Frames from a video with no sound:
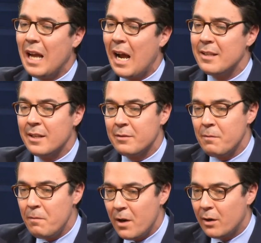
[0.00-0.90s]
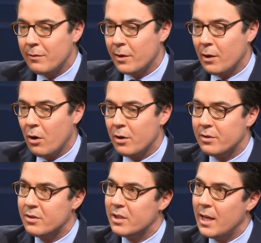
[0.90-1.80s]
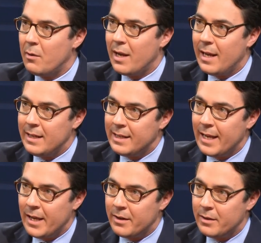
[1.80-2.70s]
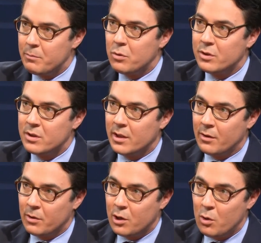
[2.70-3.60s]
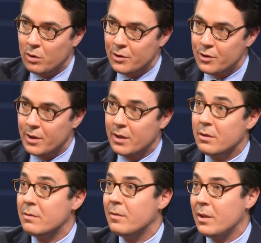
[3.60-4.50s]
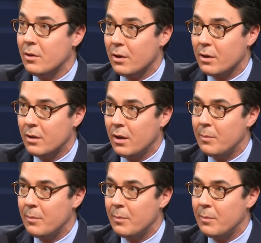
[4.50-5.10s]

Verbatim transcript: I think it's very, very hard to see how any candidate puts together a coalition that could defeat her.